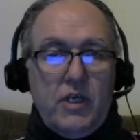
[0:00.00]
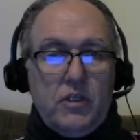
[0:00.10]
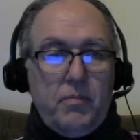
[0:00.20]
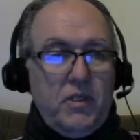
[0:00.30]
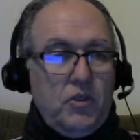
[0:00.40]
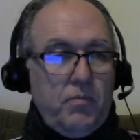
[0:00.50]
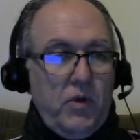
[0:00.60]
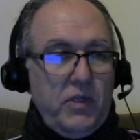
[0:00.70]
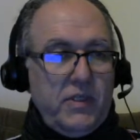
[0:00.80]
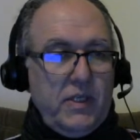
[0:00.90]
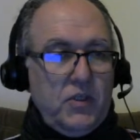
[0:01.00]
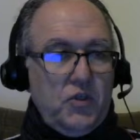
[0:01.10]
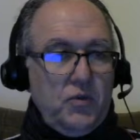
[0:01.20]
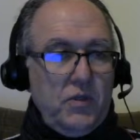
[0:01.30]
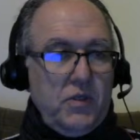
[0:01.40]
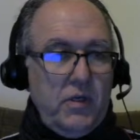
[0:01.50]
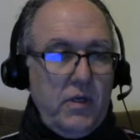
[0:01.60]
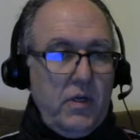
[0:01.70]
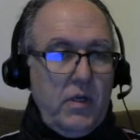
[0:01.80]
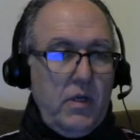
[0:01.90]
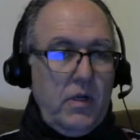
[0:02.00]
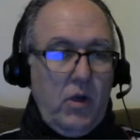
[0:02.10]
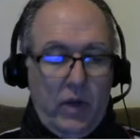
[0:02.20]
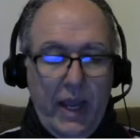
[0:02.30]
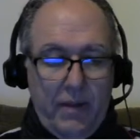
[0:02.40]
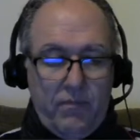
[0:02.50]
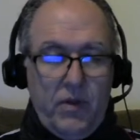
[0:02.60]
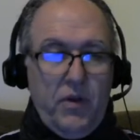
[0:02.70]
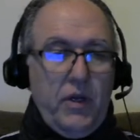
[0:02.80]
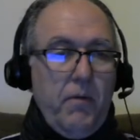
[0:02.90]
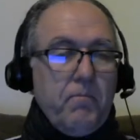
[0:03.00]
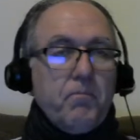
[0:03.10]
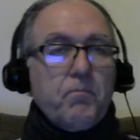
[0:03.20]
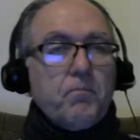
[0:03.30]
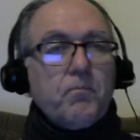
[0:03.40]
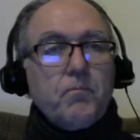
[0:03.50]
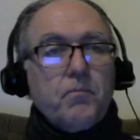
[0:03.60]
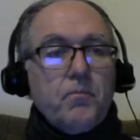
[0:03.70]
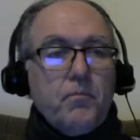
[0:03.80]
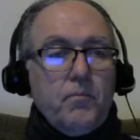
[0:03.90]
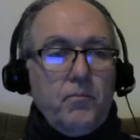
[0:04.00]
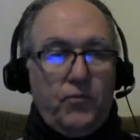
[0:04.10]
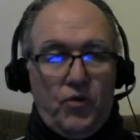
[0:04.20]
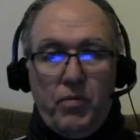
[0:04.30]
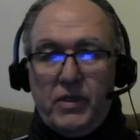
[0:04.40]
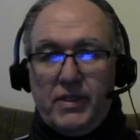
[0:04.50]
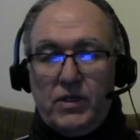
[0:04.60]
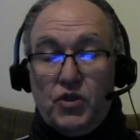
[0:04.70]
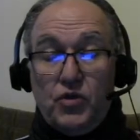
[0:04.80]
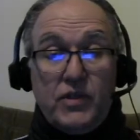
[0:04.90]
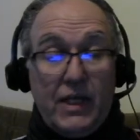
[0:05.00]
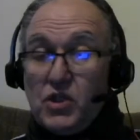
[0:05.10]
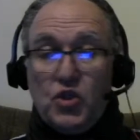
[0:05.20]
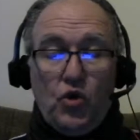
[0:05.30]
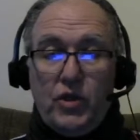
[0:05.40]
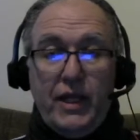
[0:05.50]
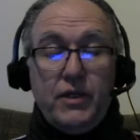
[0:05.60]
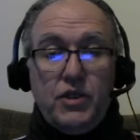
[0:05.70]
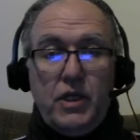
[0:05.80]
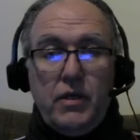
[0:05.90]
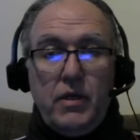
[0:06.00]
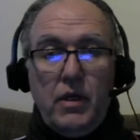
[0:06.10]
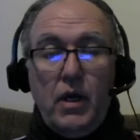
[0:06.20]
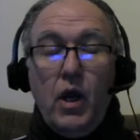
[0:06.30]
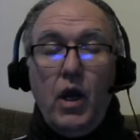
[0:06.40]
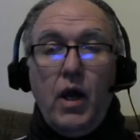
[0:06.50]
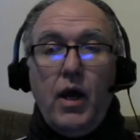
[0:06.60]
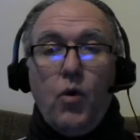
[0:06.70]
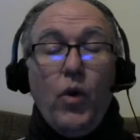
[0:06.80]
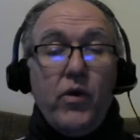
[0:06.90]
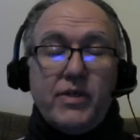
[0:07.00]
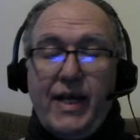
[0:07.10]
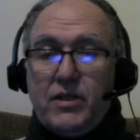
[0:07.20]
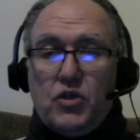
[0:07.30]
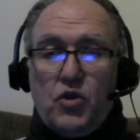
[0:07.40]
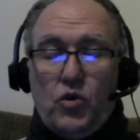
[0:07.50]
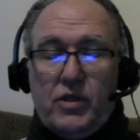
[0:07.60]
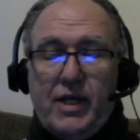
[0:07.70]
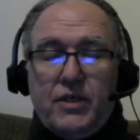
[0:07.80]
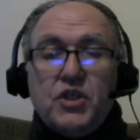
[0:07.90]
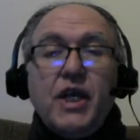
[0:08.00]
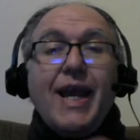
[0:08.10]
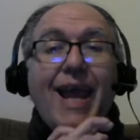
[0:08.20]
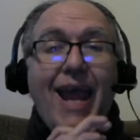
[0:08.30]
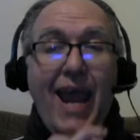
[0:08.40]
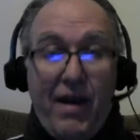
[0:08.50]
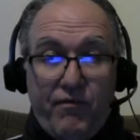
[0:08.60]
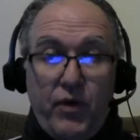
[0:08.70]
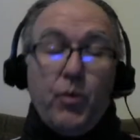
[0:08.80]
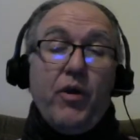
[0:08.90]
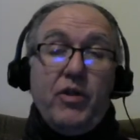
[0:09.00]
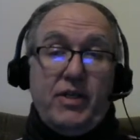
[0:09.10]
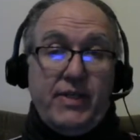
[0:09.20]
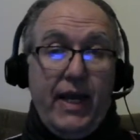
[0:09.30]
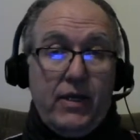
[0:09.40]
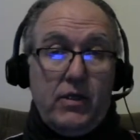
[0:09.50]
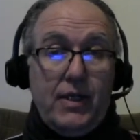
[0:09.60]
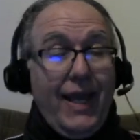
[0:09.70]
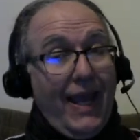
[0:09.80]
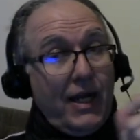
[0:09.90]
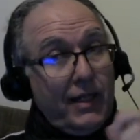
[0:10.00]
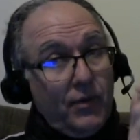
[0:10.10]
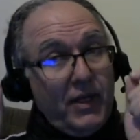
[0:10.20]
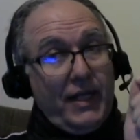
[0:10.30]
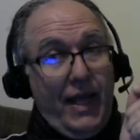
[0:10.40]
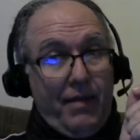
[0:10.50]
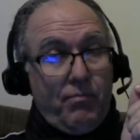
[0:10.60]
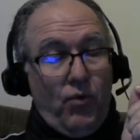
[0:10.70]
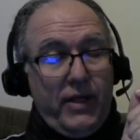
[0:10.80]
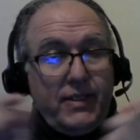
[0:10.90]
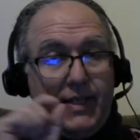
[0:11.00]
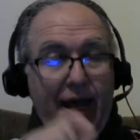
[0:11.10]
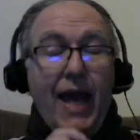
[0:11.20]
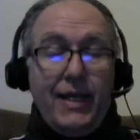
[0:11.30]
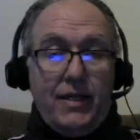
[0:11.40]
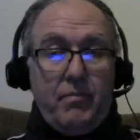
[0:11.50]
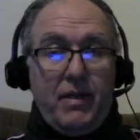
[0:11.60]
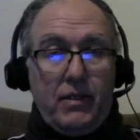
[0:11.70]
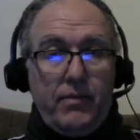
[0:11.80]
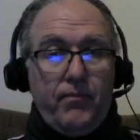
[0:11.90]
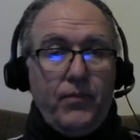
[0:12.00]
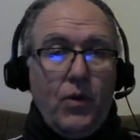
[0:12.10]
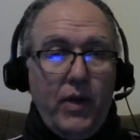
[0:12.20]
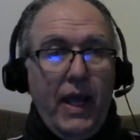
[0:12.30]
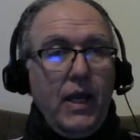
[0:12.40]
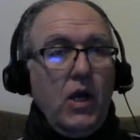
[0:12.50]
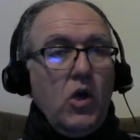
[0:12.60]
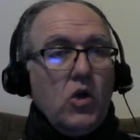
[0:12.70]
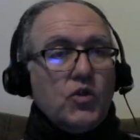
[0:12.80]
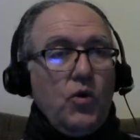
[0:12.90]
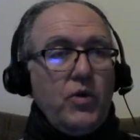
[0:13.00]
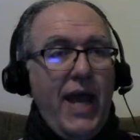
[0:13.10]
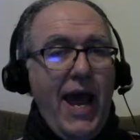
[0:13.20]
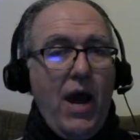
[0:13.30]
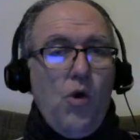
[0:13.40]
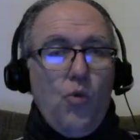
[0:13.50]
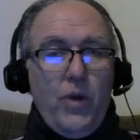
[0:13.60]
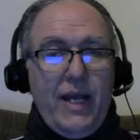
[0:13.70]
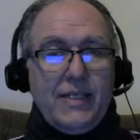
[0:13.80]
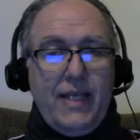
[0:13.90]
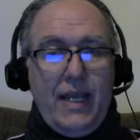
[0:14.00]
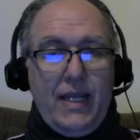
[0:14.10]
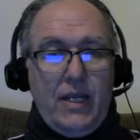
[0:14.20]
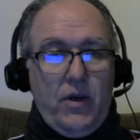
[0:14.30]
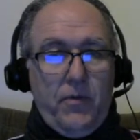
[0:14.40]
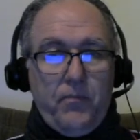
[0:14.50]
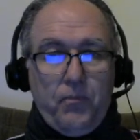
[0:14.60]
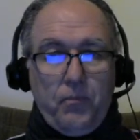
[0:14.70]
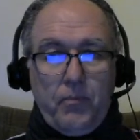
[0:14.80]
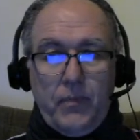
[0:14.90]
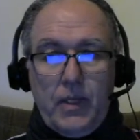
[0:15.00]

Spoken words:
turns out to be 2.6 joules. Okay, there you go. 2.6 joules. That's the total energy. Where is that the total energy? Everywhere in the cycle, including the endpoints and in the middle. Okay, so now when I say here,